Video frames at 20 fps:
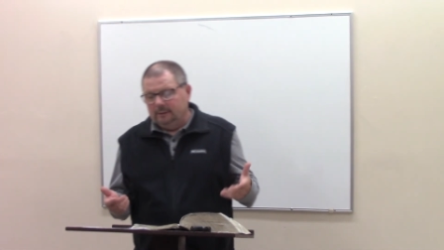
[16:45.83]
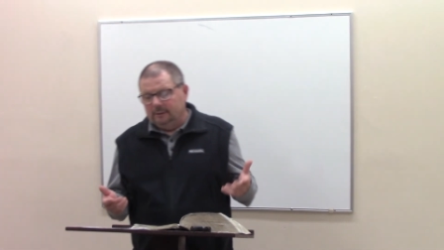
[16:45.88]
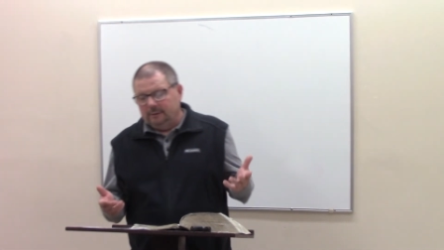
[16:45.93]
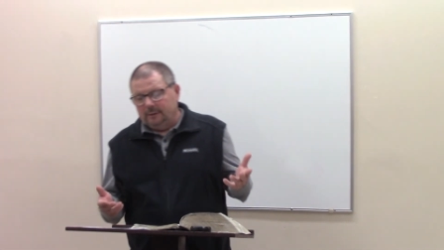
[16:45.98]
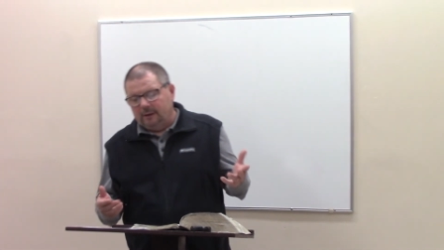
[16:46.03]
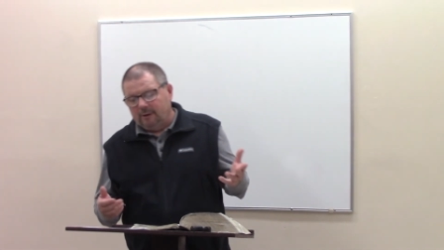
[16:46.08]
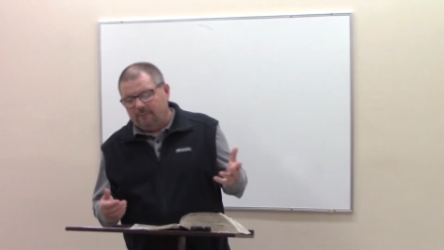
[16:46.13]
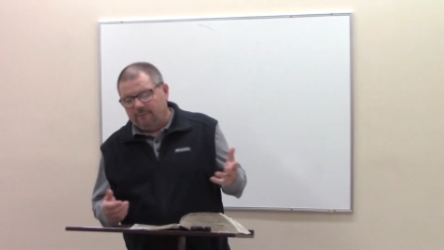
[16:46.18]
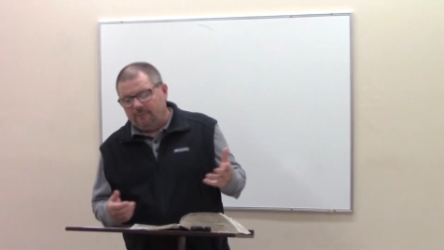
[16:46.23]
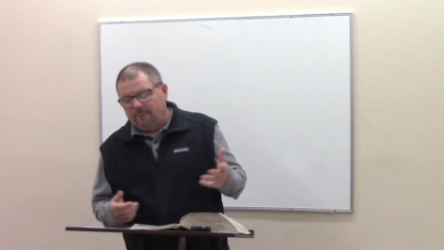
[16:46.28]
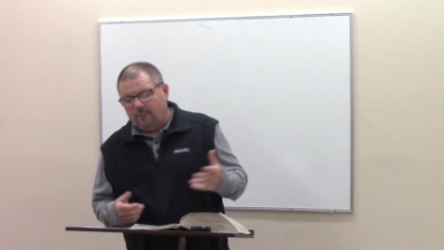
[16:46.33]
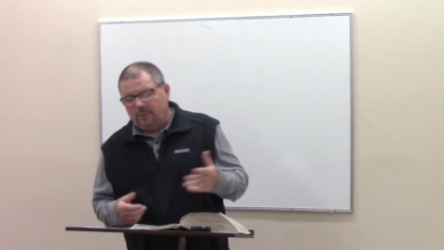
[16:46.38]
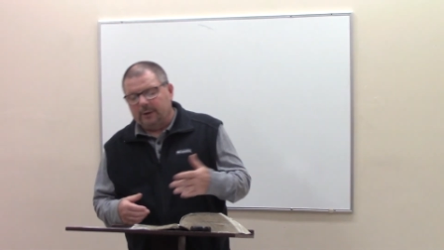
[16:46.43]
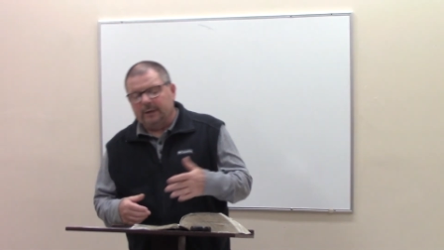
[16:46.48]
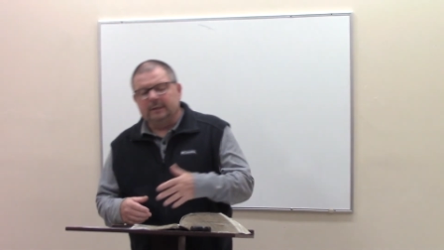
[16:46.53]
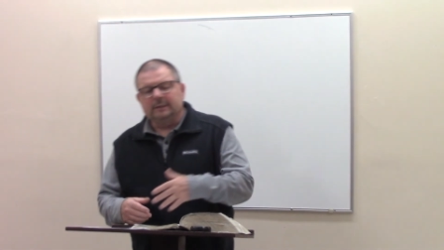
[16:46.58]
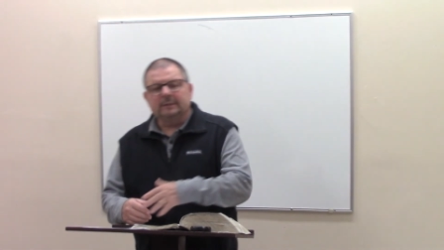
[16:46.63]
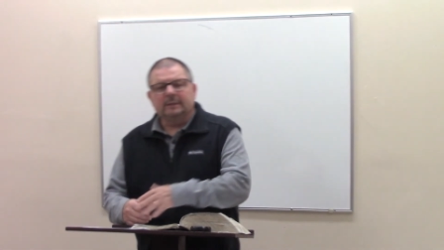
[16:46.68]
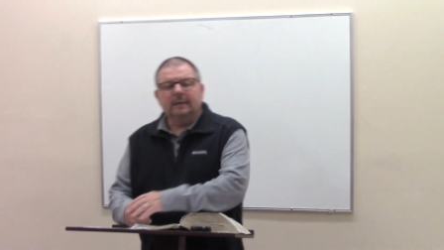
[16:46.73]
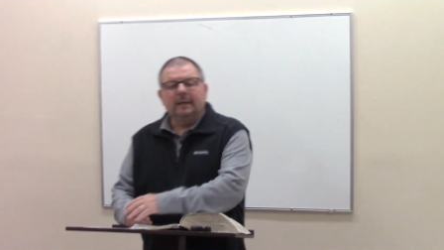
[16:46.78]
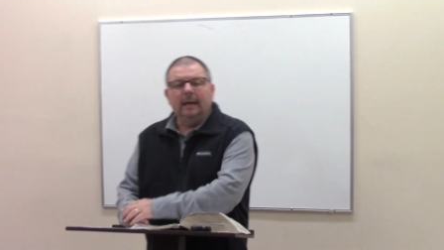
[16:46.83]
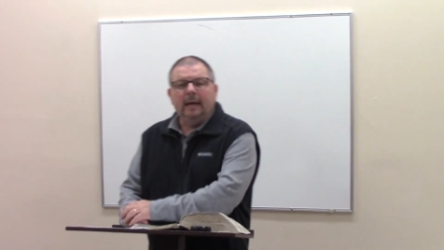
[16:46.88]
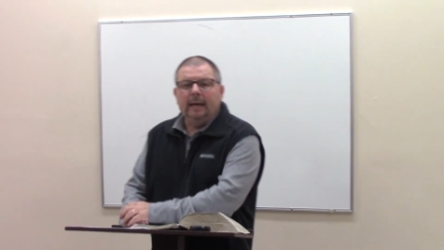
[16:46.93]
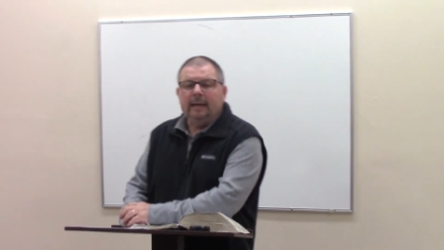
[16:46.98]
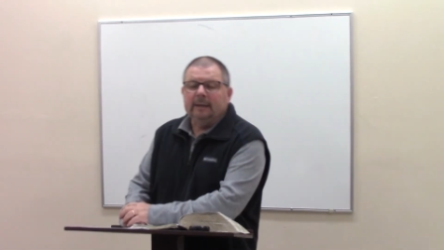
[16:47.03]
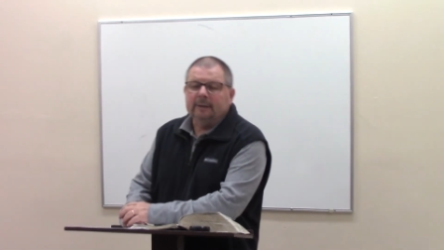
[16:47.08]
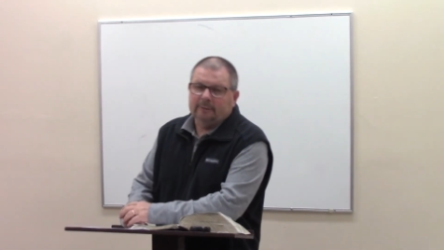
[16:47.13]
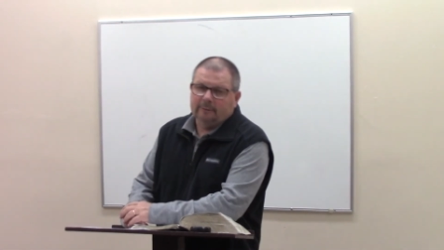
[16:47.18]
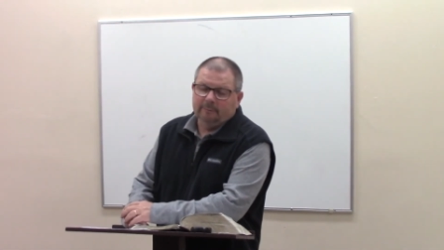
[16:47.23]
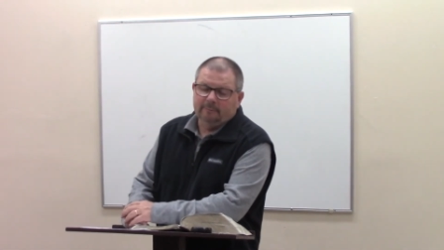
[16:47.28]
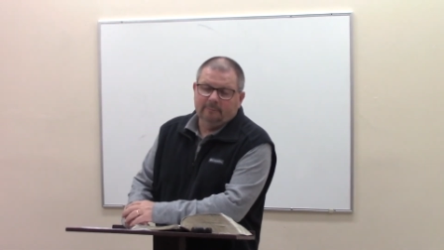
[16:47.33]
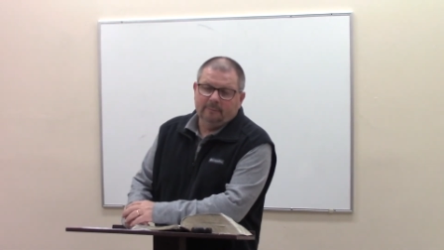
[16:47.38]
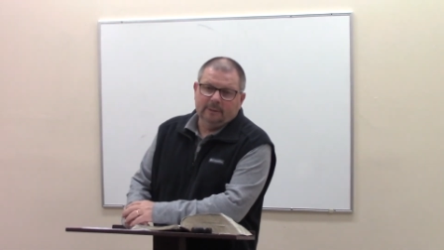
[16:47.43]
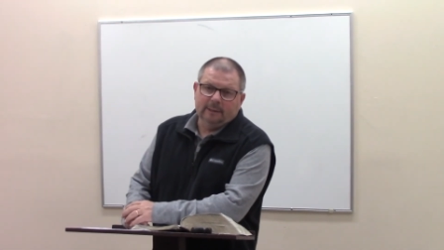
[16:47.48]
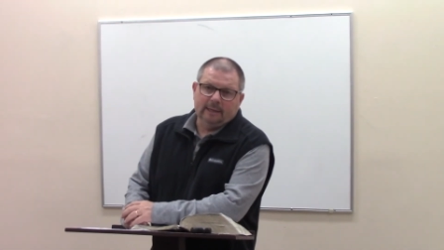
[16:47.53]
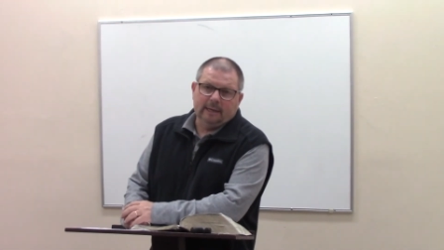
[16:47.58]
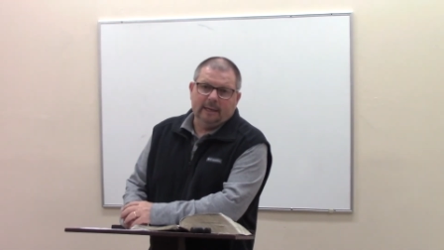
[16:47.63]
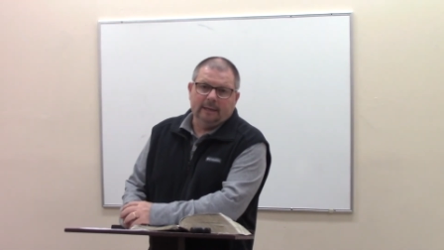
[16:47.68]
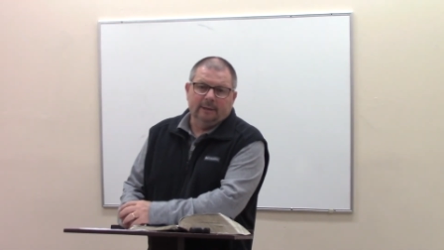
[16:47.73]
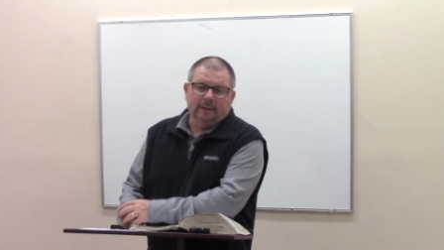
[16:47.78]
Therefore, his kingdom
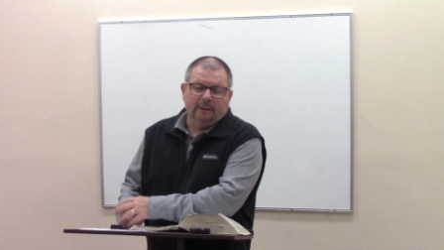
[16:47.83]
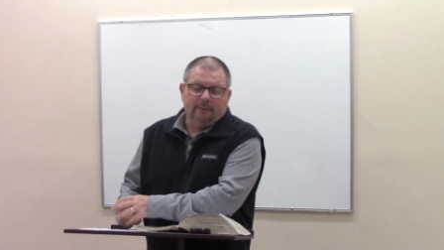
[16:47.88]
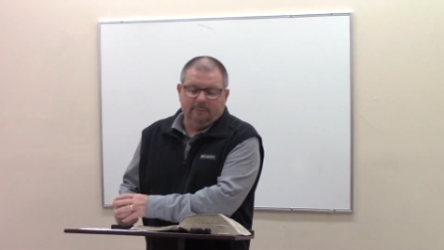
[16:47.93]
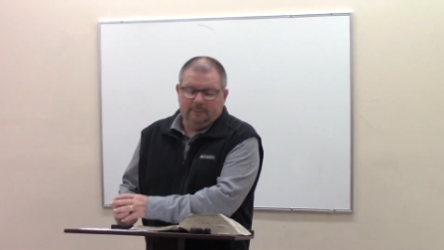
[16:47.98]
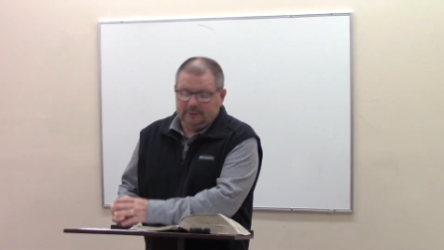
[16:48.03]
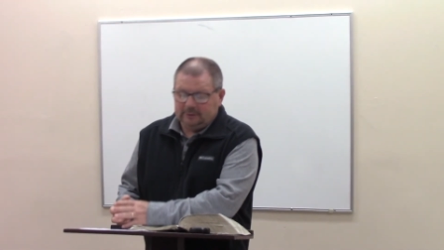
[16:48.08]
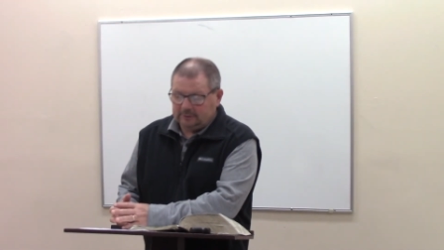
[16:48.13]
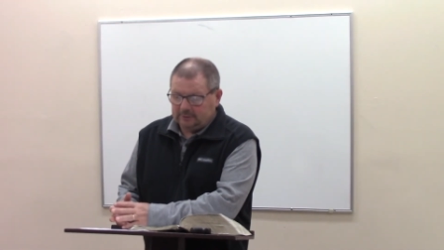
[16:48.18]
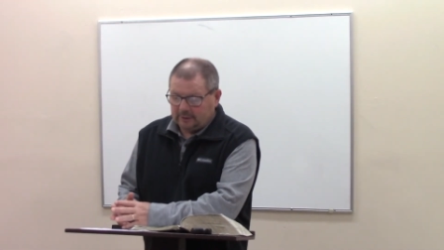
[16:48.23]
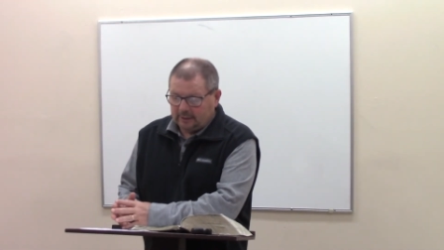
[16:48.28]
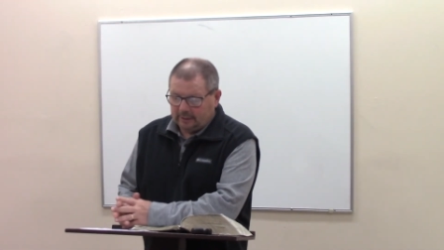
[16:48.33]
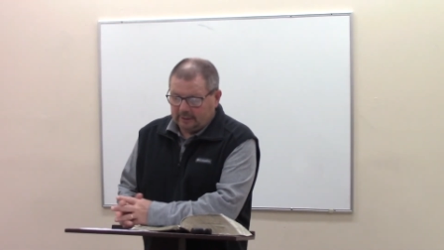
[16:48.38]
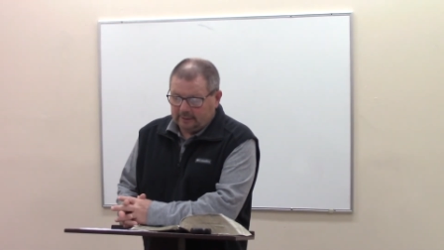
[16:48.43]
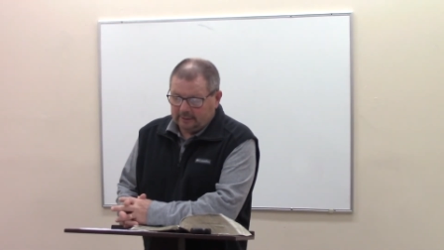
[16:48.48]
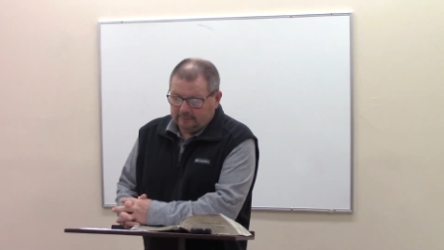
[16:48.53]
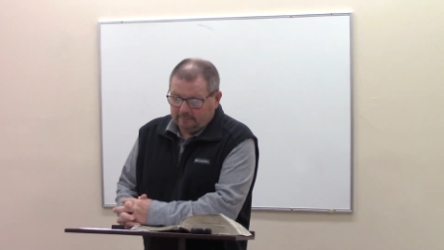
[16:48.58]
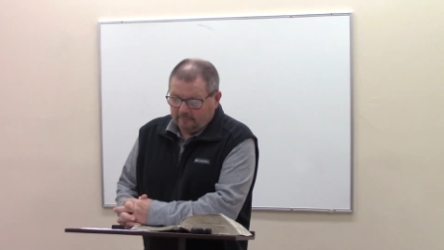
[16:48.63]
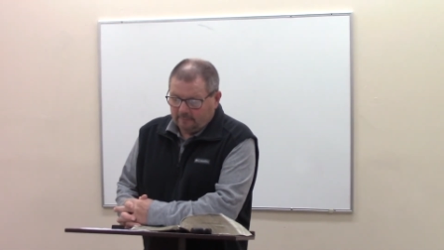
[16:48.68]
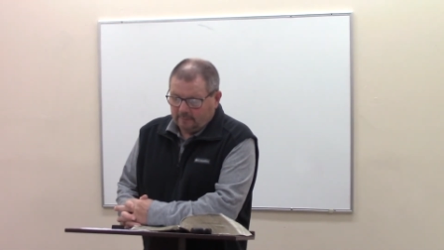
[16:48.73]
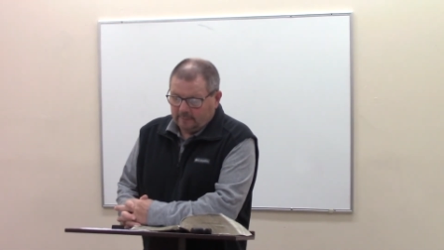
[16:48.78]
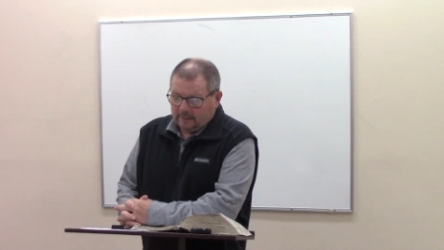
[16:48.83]
cannot be shaken.